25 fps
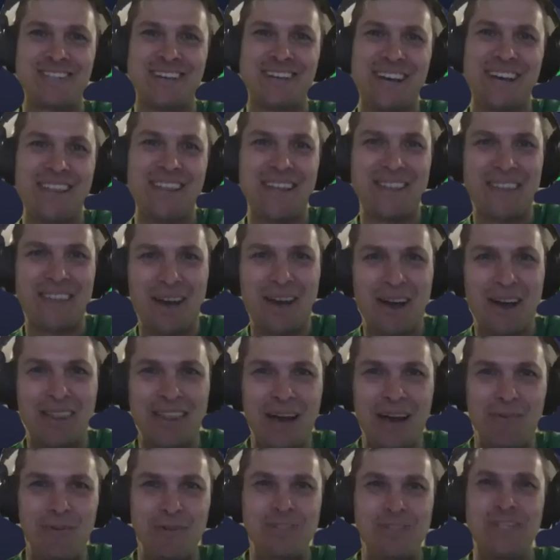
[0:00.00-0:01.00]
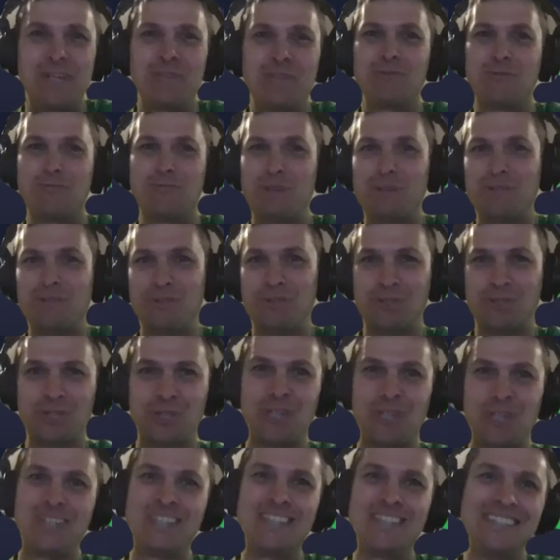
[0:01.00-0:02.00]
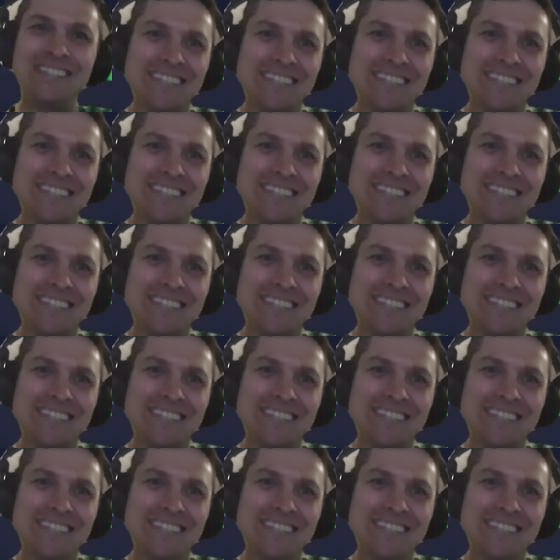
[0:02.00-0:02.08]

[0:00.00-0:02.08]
Uh, that, that that will stick with me for sure.